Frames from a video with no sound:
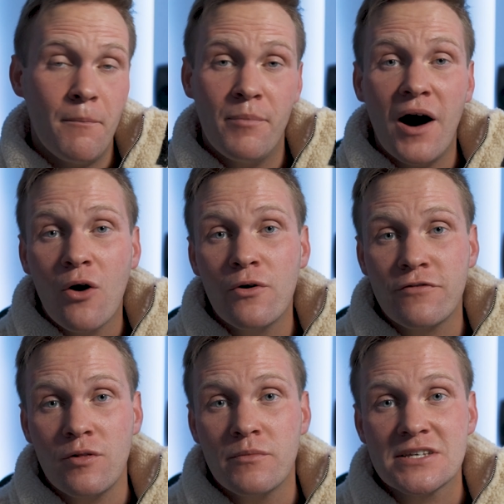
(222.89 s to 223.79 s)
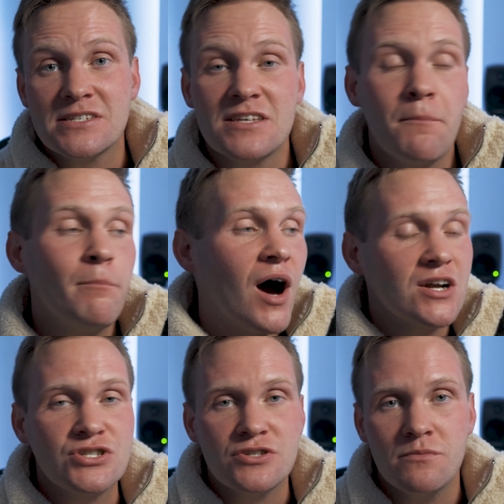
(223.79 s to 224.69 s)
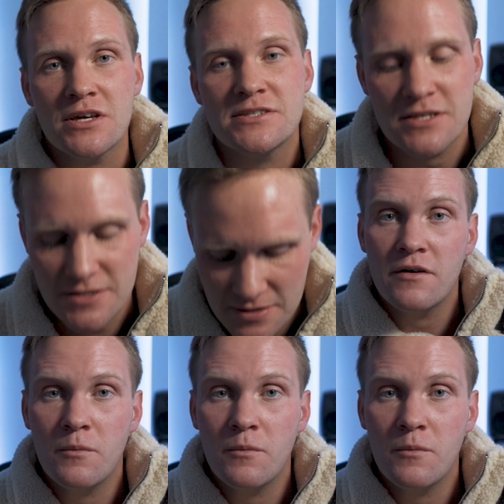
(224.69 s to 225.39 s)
powerful mixes and punchy mixes.